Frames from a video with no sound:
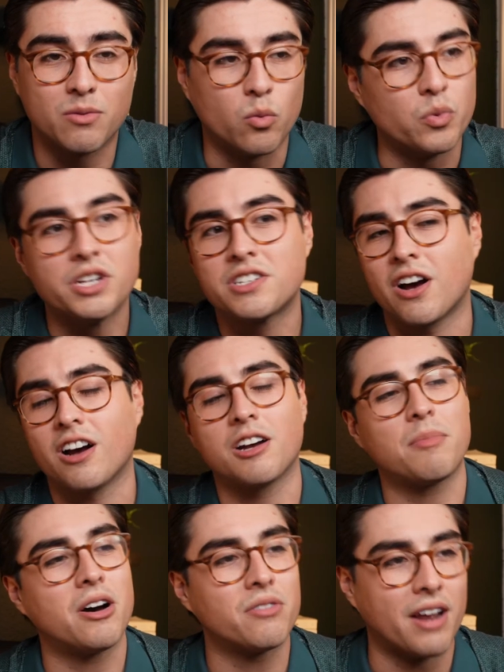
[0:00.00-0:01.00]
We talk
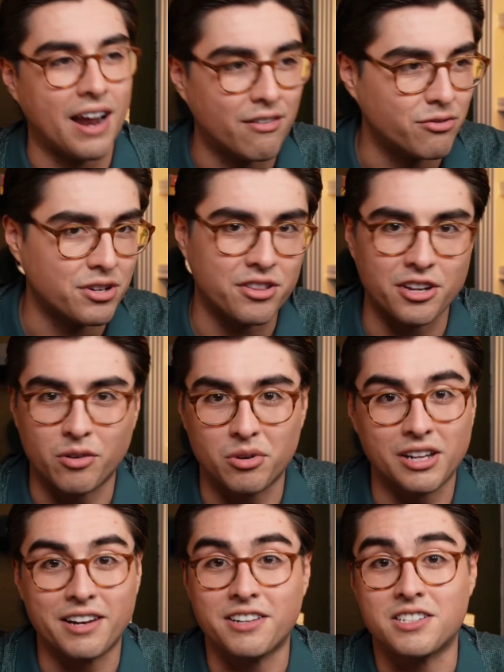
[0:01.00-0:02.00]
about everything
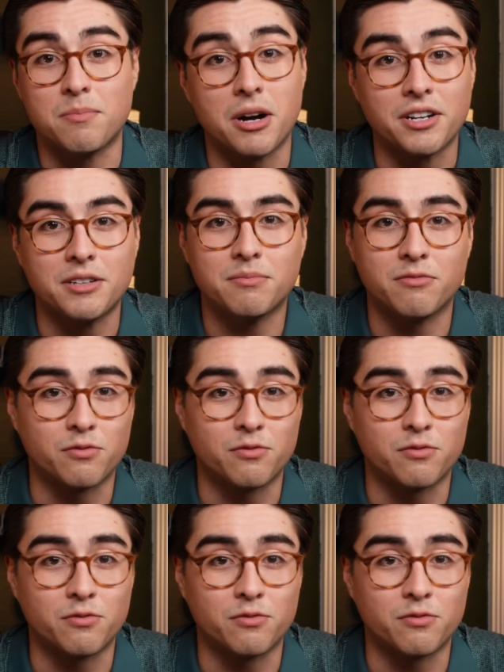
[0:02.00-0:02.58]
related to money,